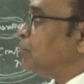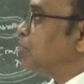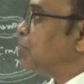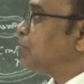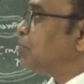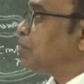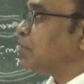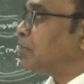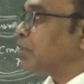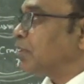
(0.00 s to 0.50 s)

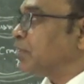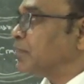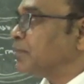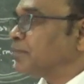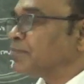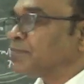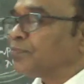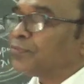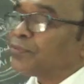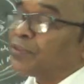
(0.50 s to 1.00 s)
is something.
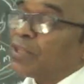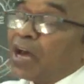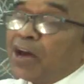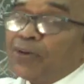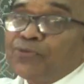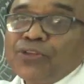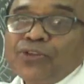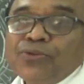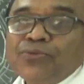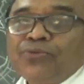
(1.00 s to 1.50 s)
Now
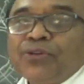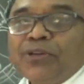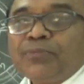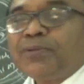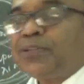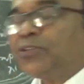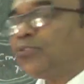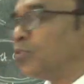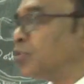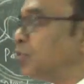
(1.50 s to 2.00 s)
you will
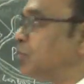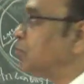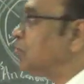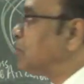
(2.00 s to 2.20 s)
be going to